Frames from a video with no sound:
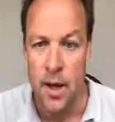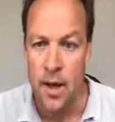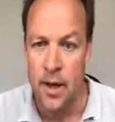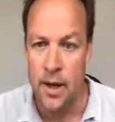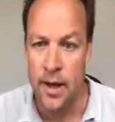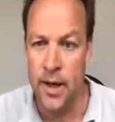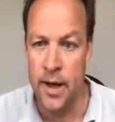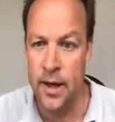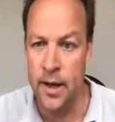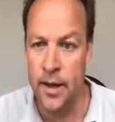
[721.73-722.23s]

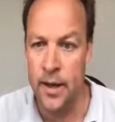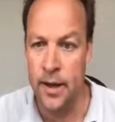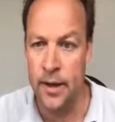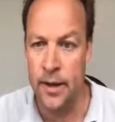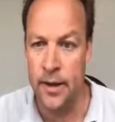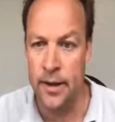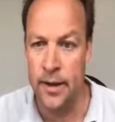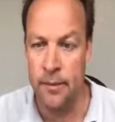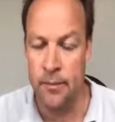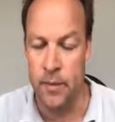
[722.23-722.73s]
Then
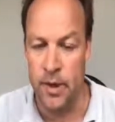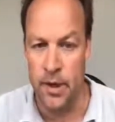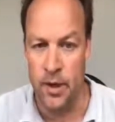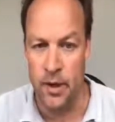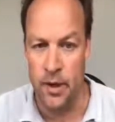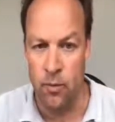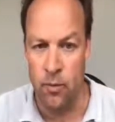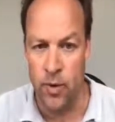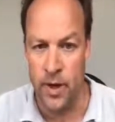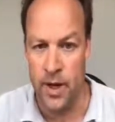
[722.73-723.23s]

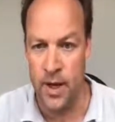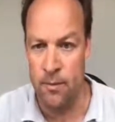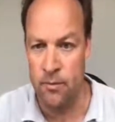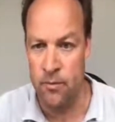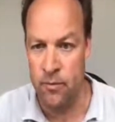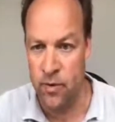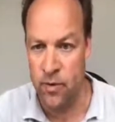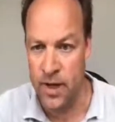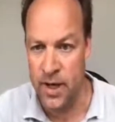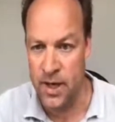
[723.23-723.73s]

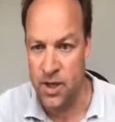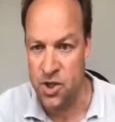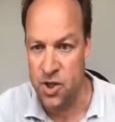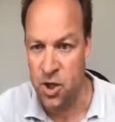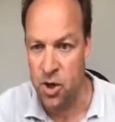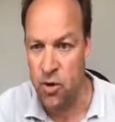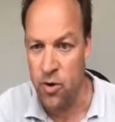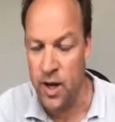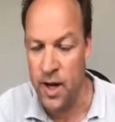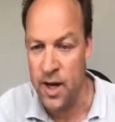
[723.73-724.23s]
what I
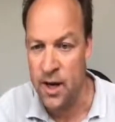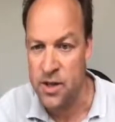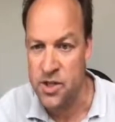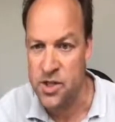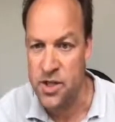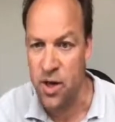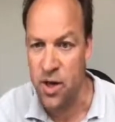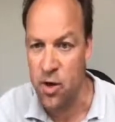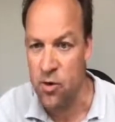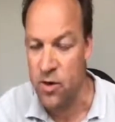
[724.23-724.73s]
show here is
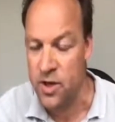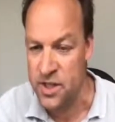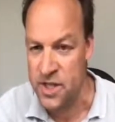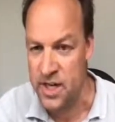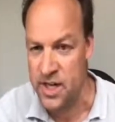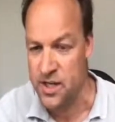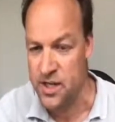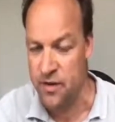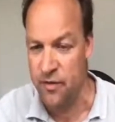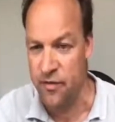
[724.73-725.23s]
the
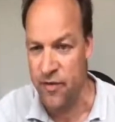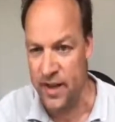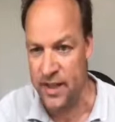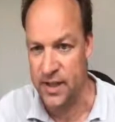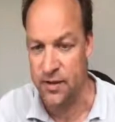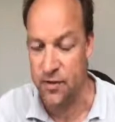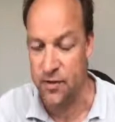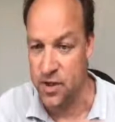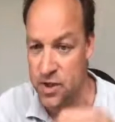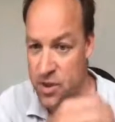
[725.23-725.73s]
localization
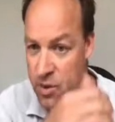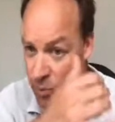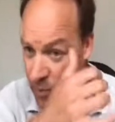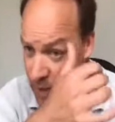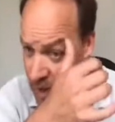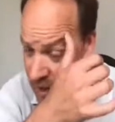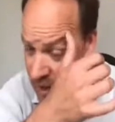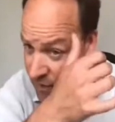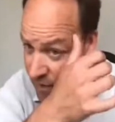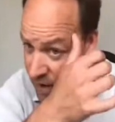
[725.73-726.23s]
effectiveness. So we
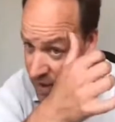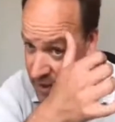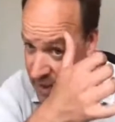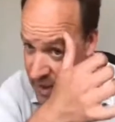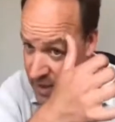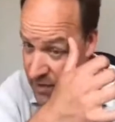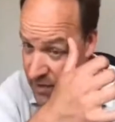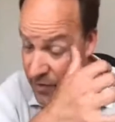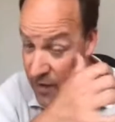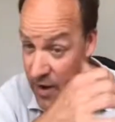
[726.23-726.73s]
have
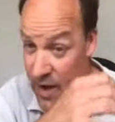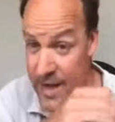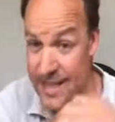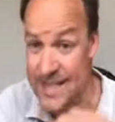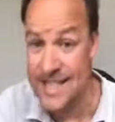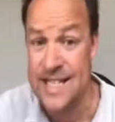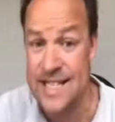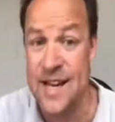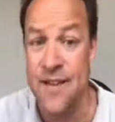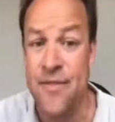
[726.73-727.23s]
identified
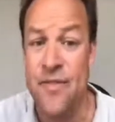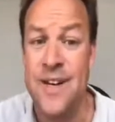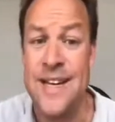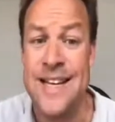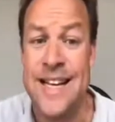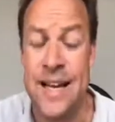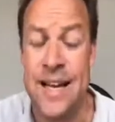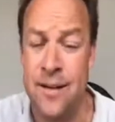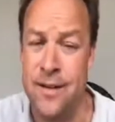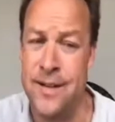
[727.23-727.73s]
7
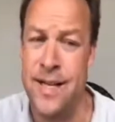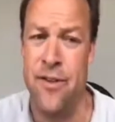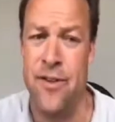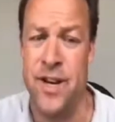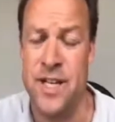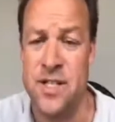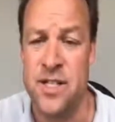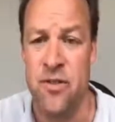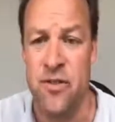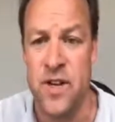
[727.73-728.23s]

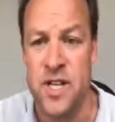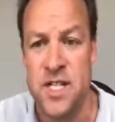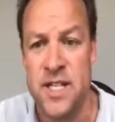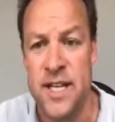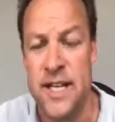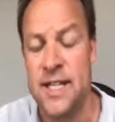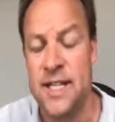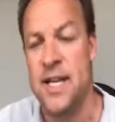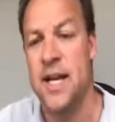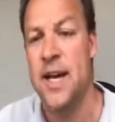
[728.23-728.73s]

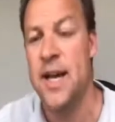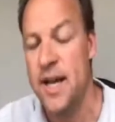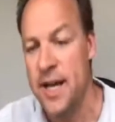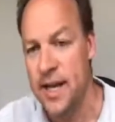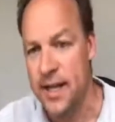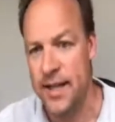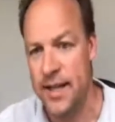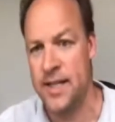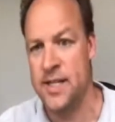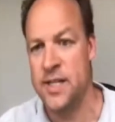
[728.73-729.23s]
characteristics
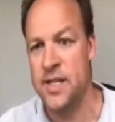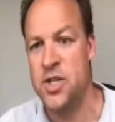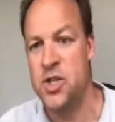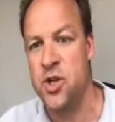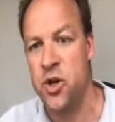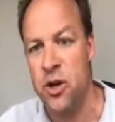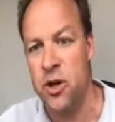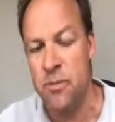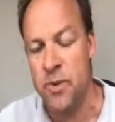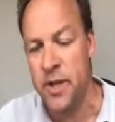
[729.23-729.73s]
that
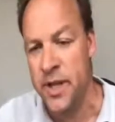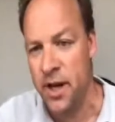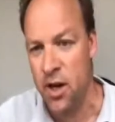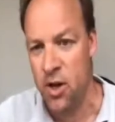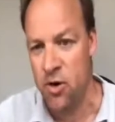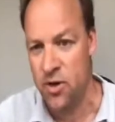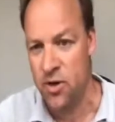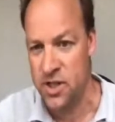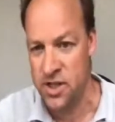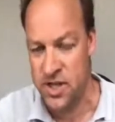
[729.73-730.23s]
determine the
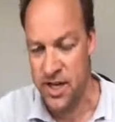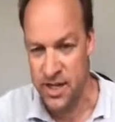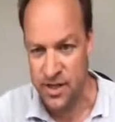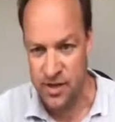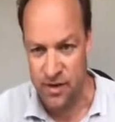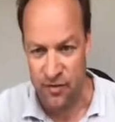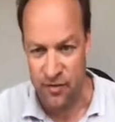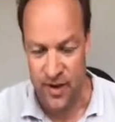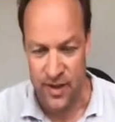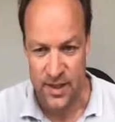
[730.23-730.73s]
localization
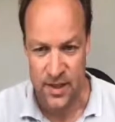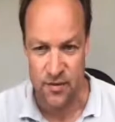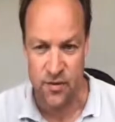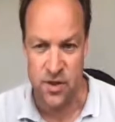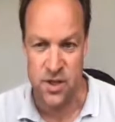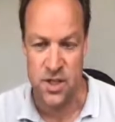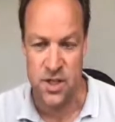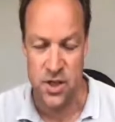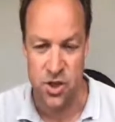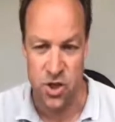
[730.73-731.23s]

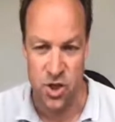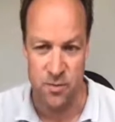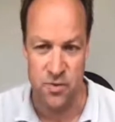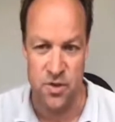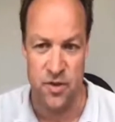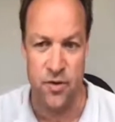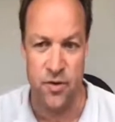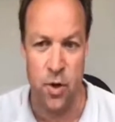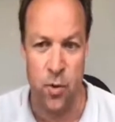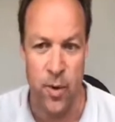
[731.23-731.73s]
effectiveness in terms
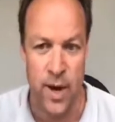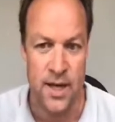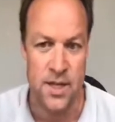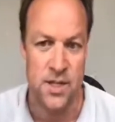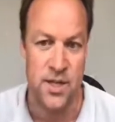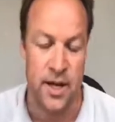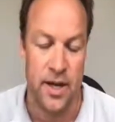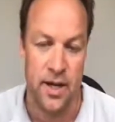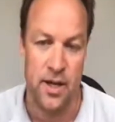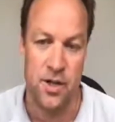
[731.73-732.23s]
of UX
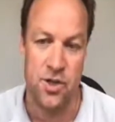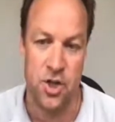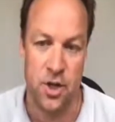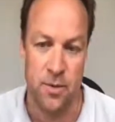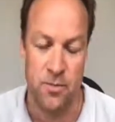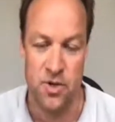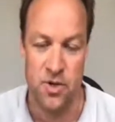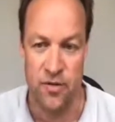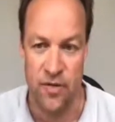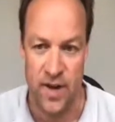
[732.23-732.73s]
and in
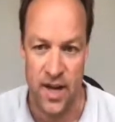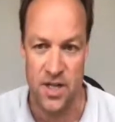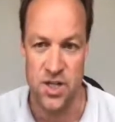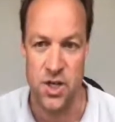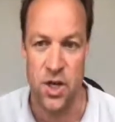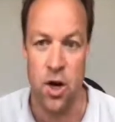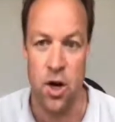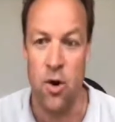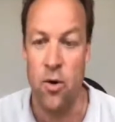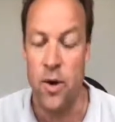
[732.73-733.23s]
terms of
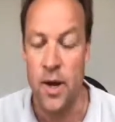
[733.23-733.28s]
SEO.